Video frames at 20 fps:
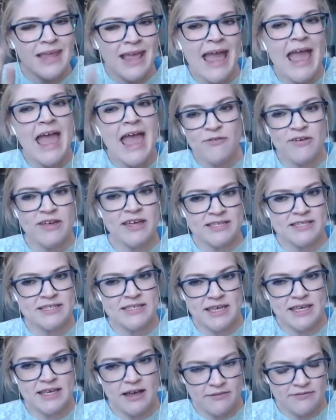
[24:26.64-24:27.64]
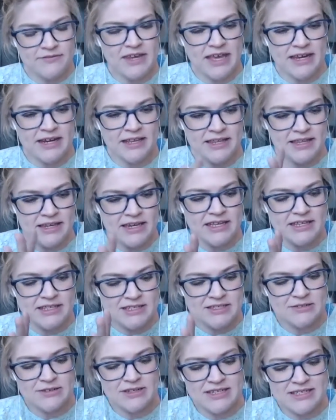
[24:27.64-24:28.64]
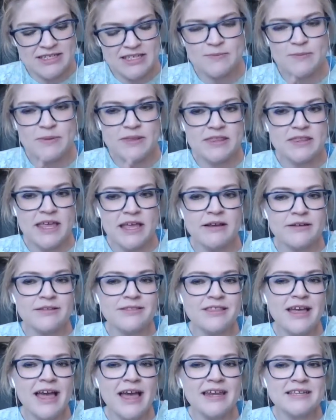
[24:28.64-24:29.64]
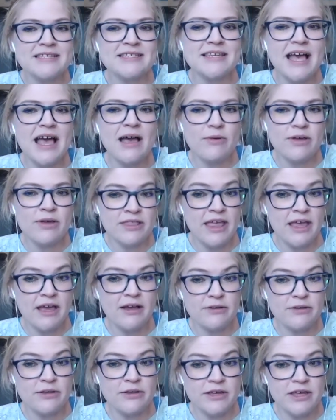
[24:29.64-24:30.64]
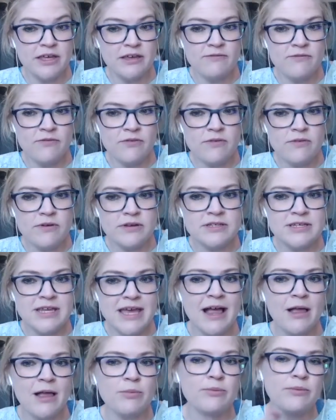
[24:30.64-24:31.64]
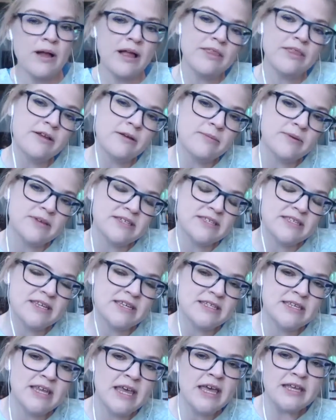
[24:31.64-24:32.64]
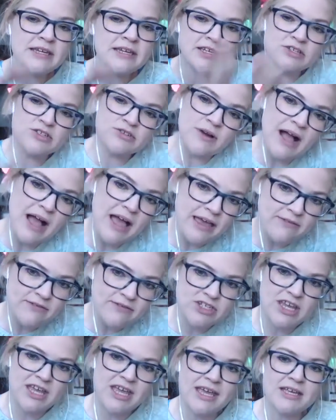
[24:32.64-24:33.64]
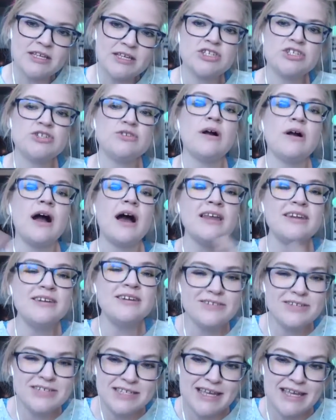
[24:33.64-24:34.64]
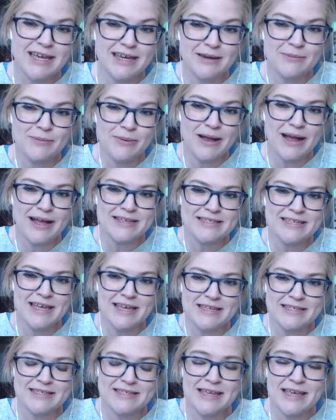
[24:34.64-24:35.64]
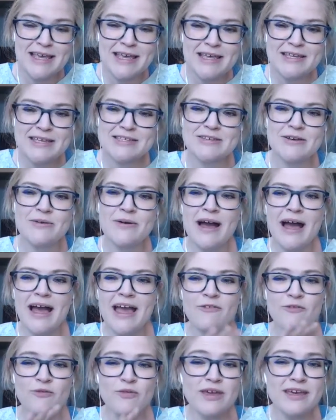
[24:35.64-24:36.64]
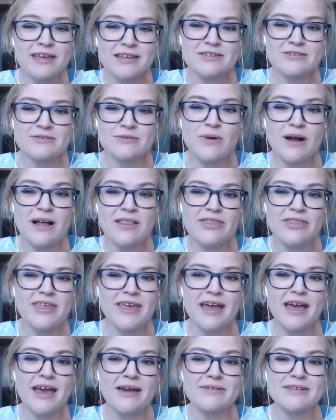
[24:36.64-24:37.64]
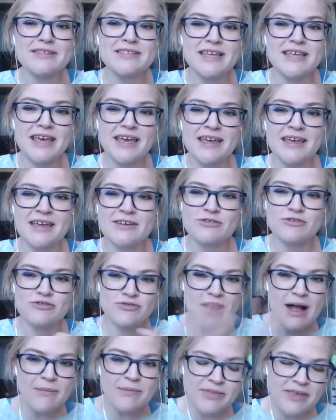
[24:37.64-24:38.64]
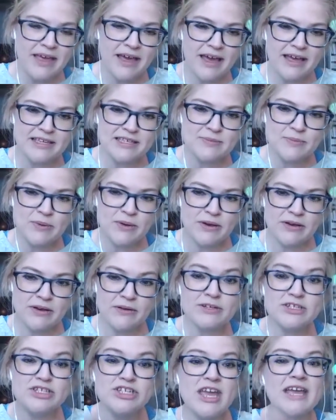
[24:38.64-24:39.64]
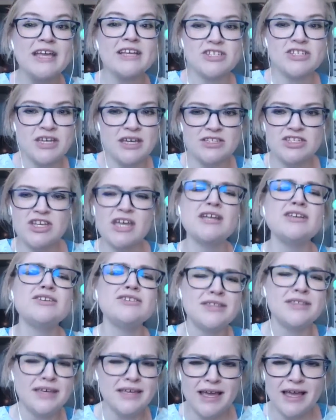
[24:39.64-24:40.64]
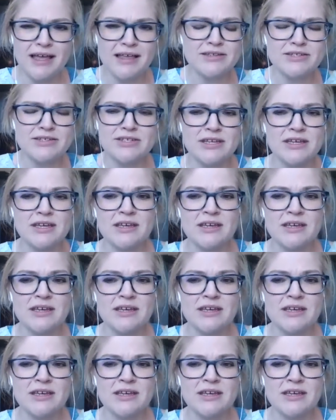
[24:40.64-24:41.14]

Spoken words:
efficacy of data that needs to exist, but that is not what they are looking for to help run their business, to drive change, to understand a process. So if we could do one thing, I would say drop the iceberg, or change the analogy.